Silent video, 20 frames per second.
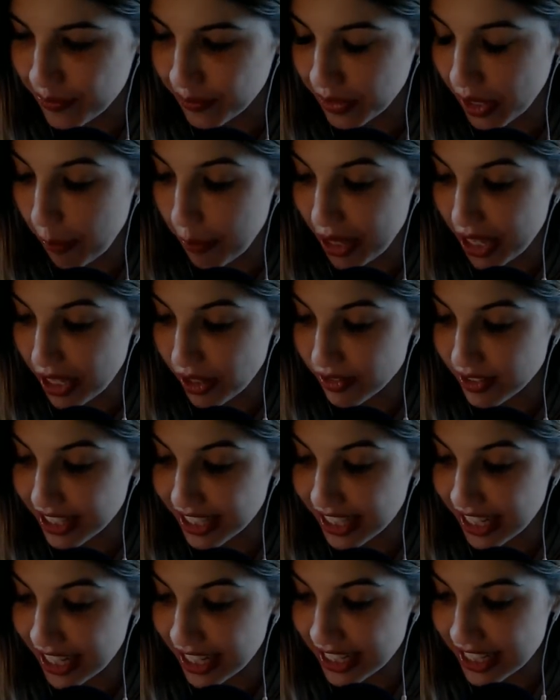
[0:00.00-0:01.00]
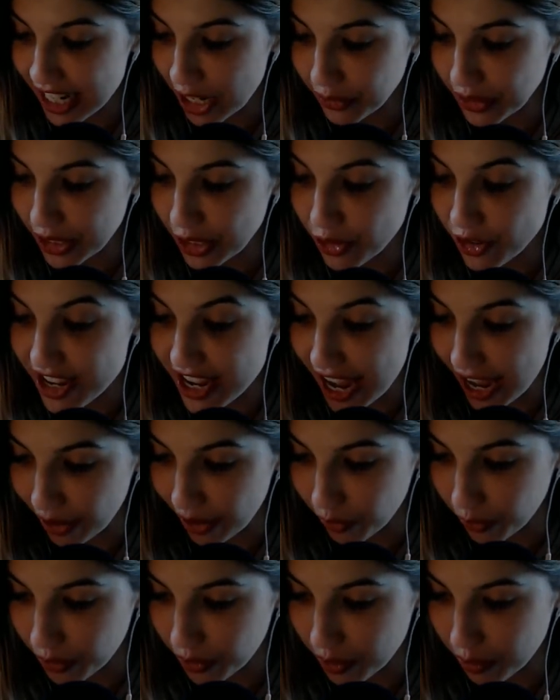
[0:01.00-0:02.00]
"Peeves, get down here now,"
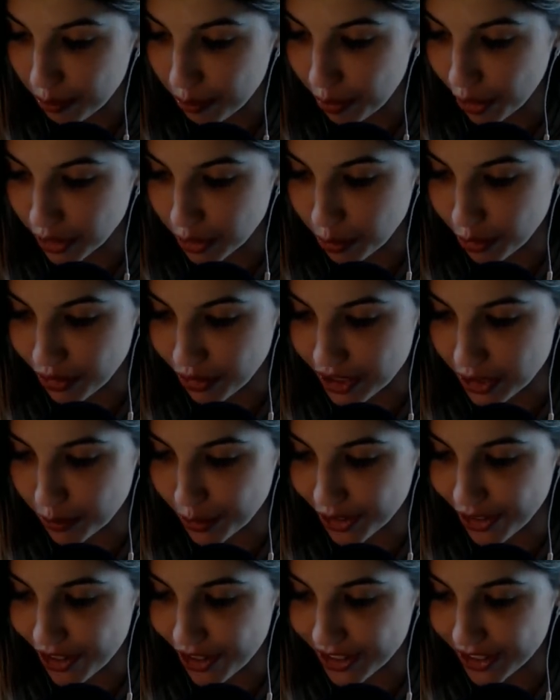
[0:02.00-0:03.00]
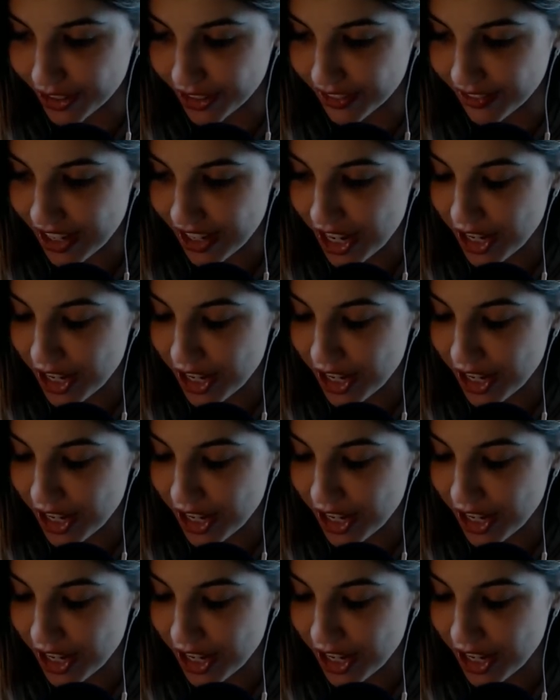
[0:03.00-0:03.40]
barked Professor McGonagall,